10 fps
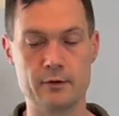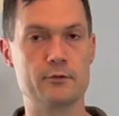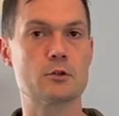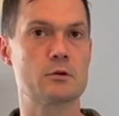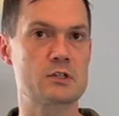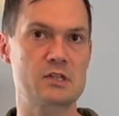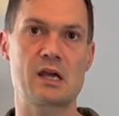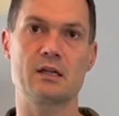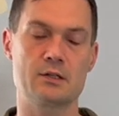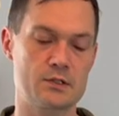if you're doing
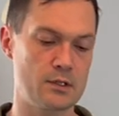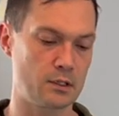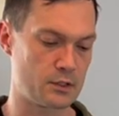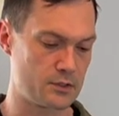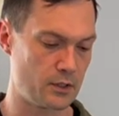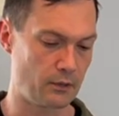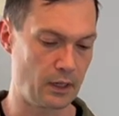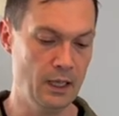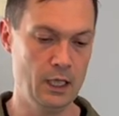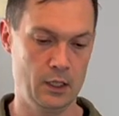standing and sitting,
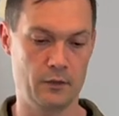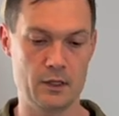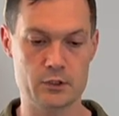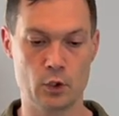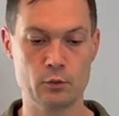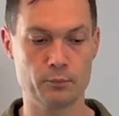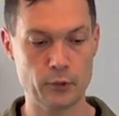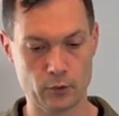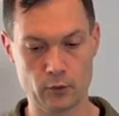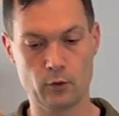etc. They don't
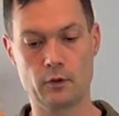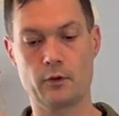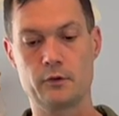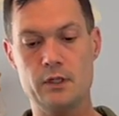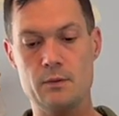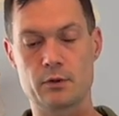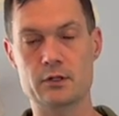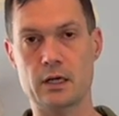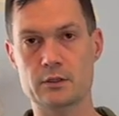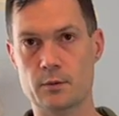pull the
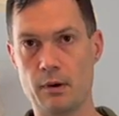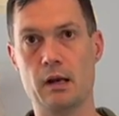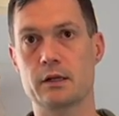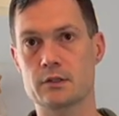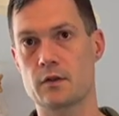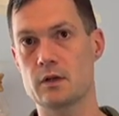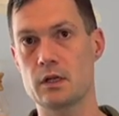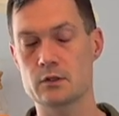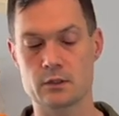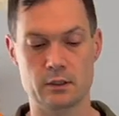protector pockets on the
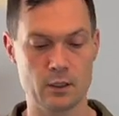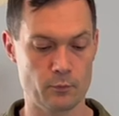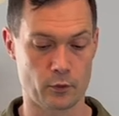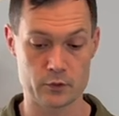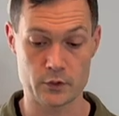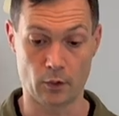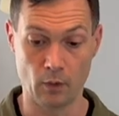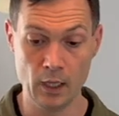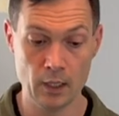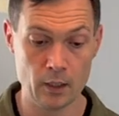knees to the inboard. So,
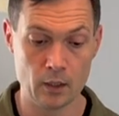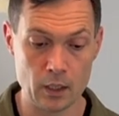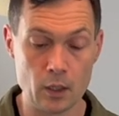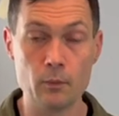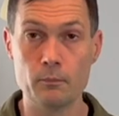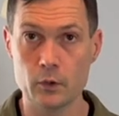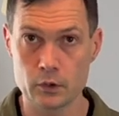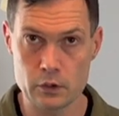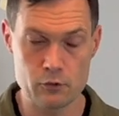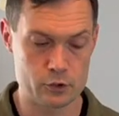
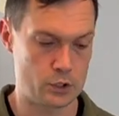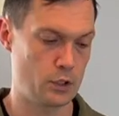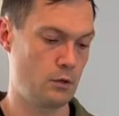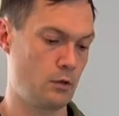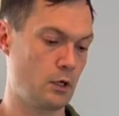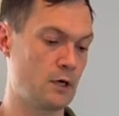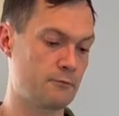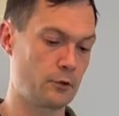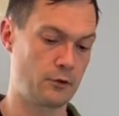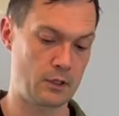huge
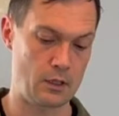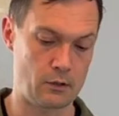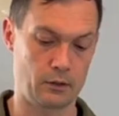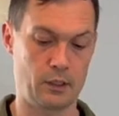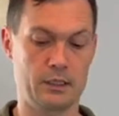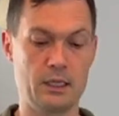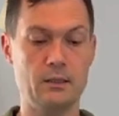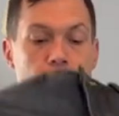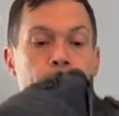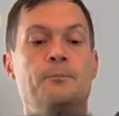comfort thing here.
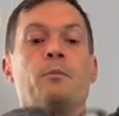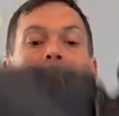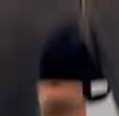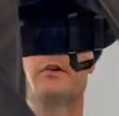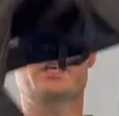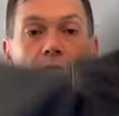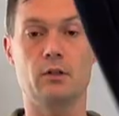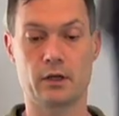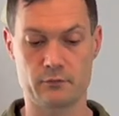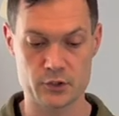Again, these have a
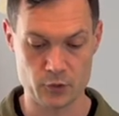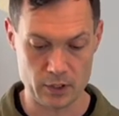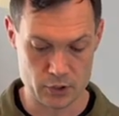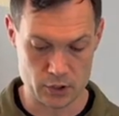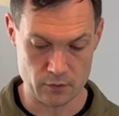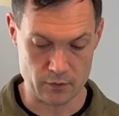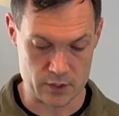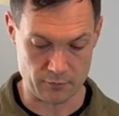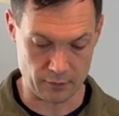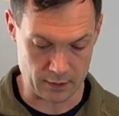lot of stretch. These
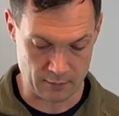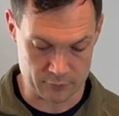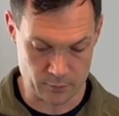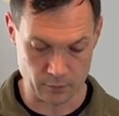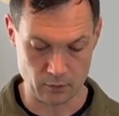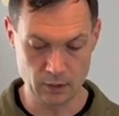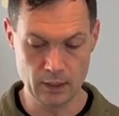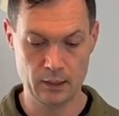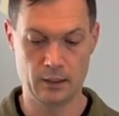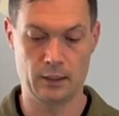are very comfortable.
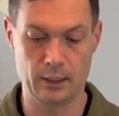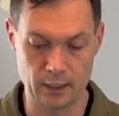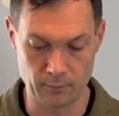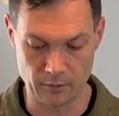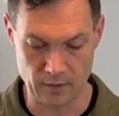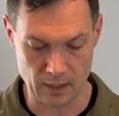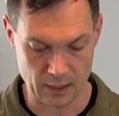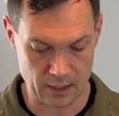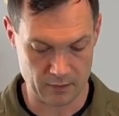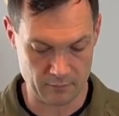They
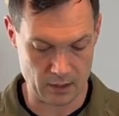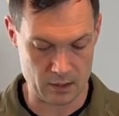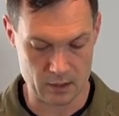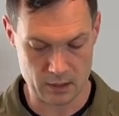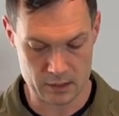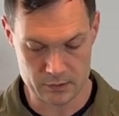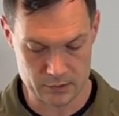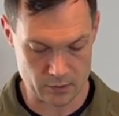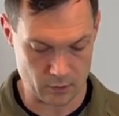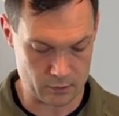have a
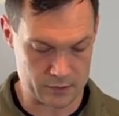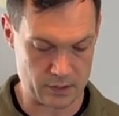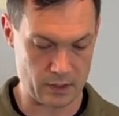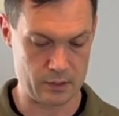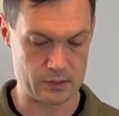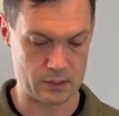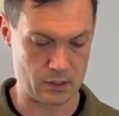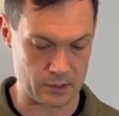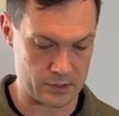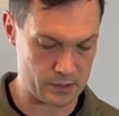nice, good-sized
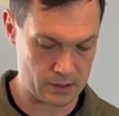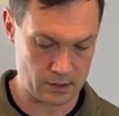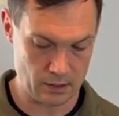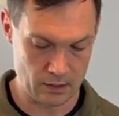gusset